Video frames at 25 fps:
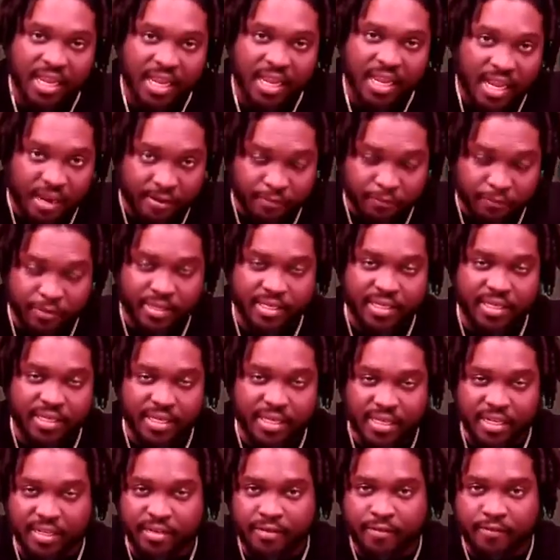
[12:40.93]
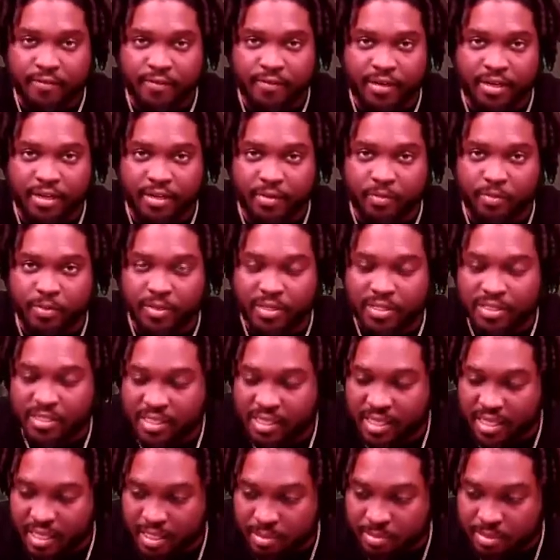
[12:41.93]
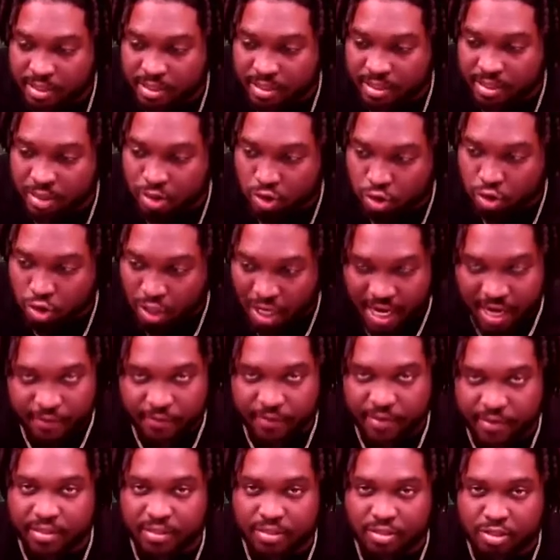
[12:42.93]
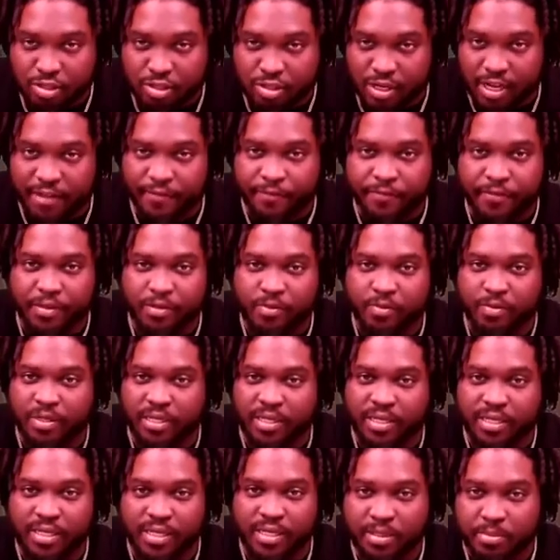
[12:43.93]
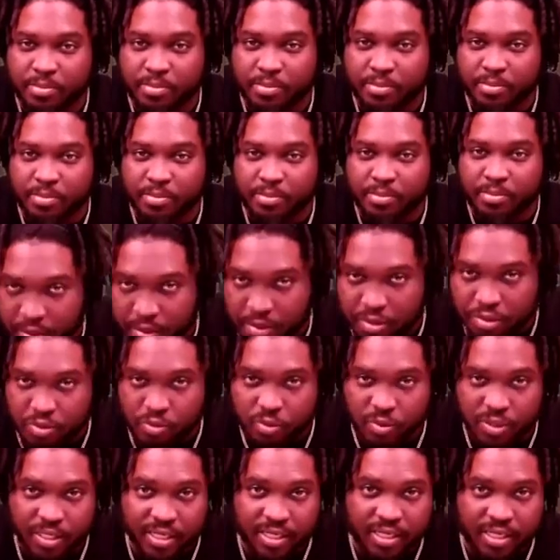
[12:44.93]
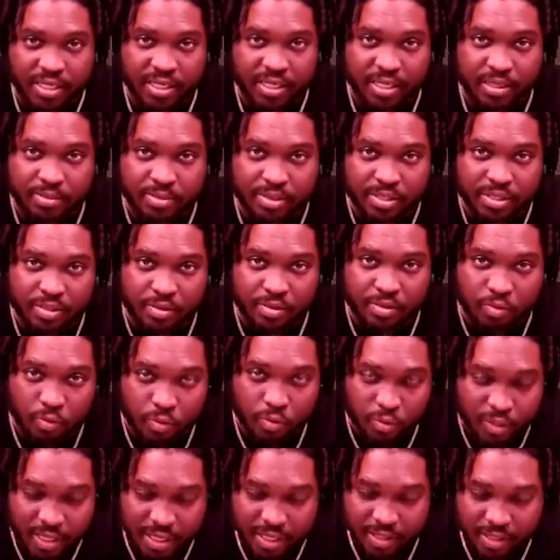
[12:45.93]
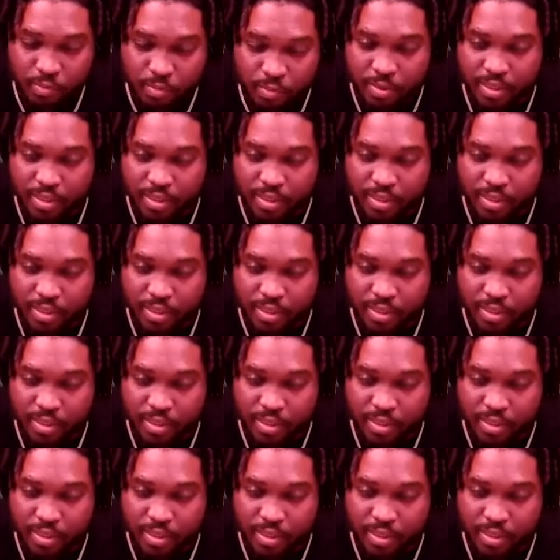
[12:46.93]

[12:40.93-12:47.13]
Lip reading: Everything, fam. When it comes to driving in traffic, when it comes to bills, when it comes to rent,